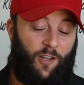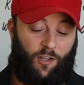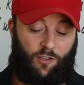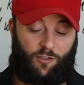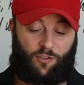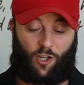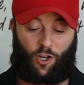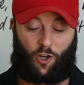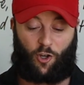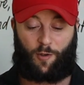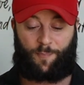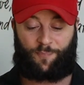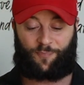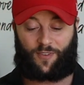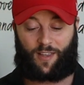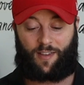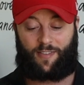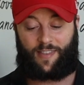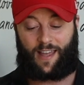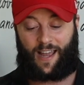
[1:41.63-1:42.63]
So
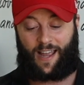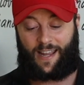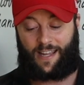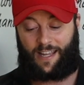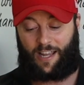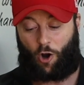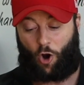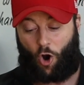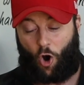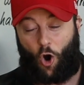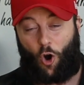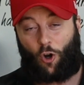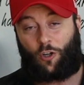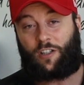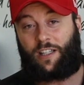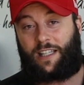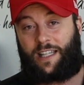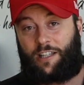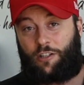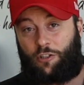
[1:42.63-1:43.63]
they
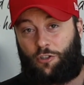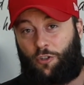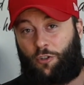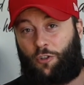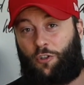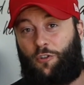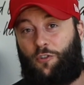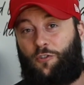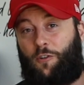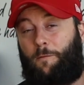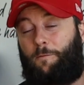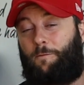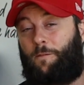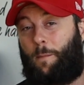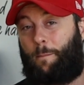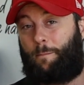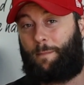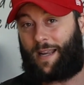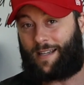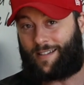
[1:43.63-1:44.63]
only use
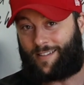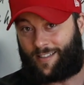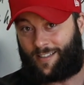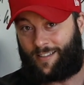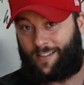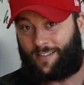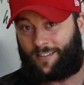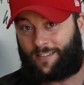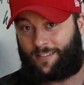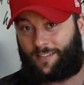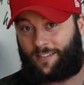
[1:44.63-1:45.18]
fermented